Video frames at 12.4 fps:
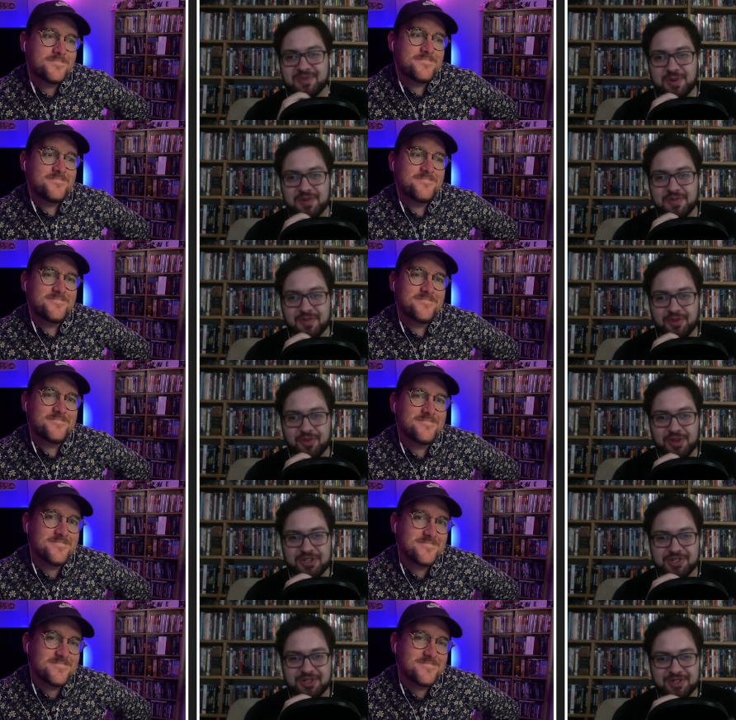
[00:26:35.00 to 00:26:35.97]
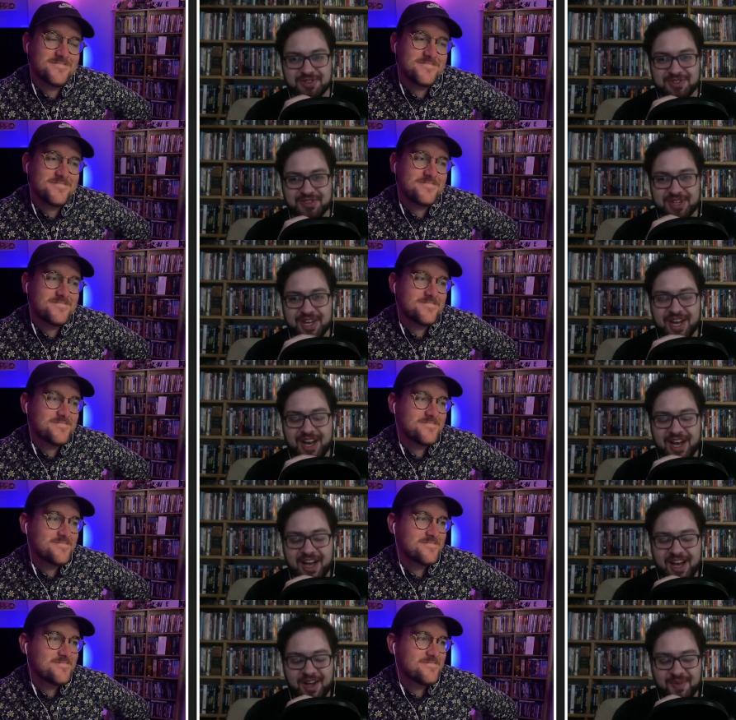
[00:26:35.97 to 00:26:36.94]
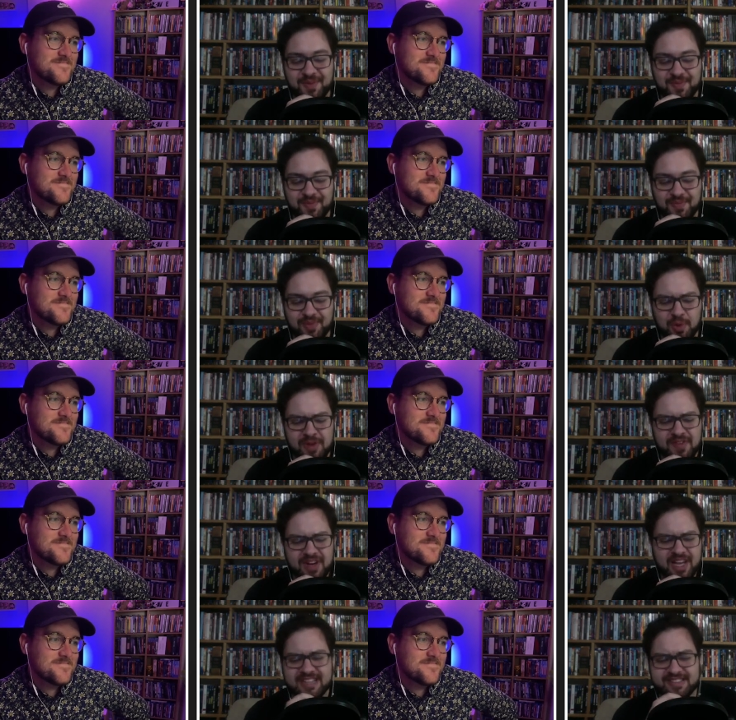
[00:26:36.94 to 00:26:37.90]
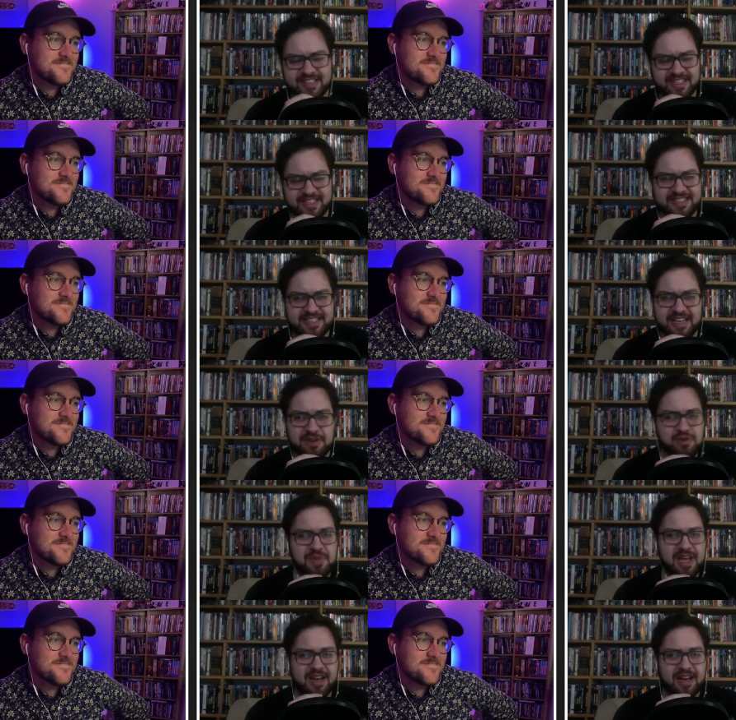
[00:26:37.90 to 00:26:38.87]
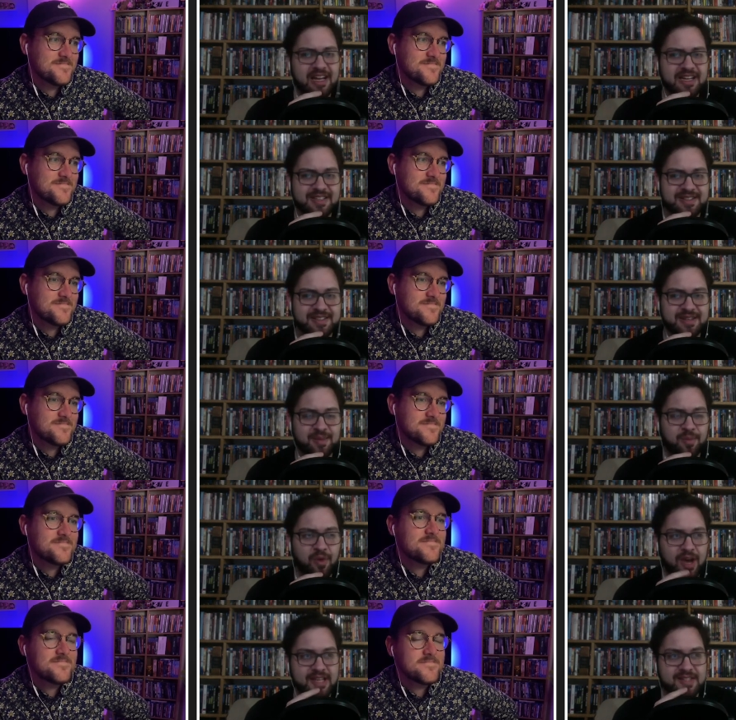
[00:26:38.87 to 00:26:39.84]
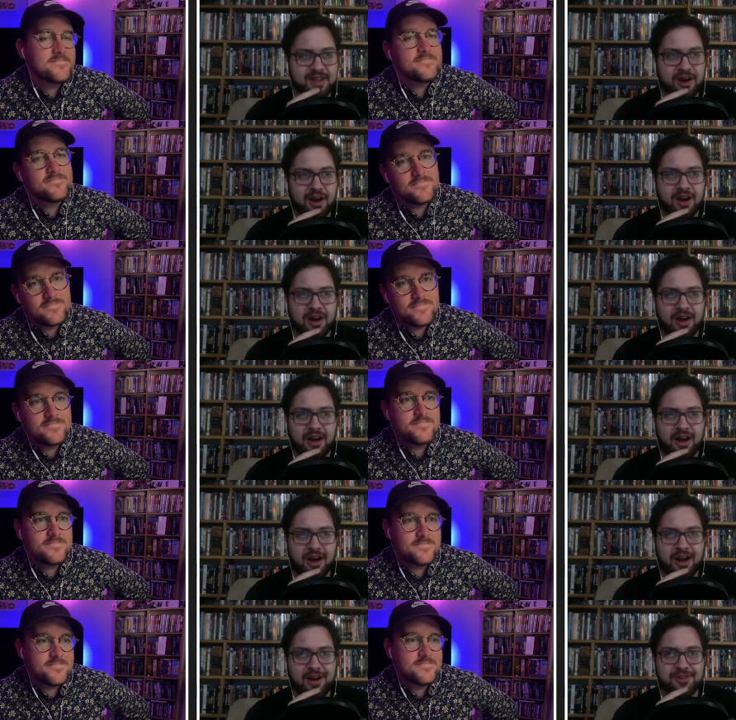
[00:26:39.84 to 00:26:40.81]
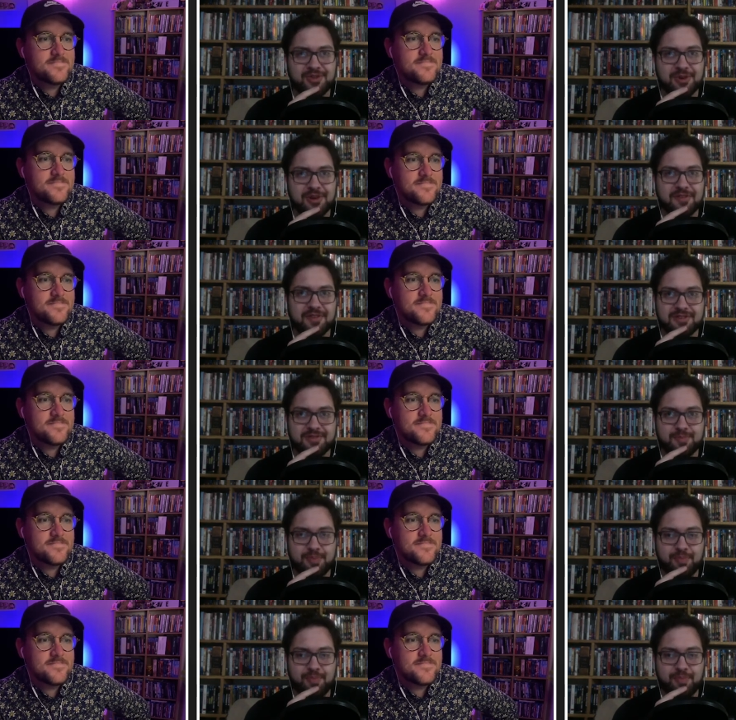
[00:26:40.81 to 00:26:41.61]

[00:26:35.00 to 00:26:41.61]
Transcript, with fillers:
Speaker 1: sort of creatures um, or even I guess like the Slender Man, I guess in some ways are are sort of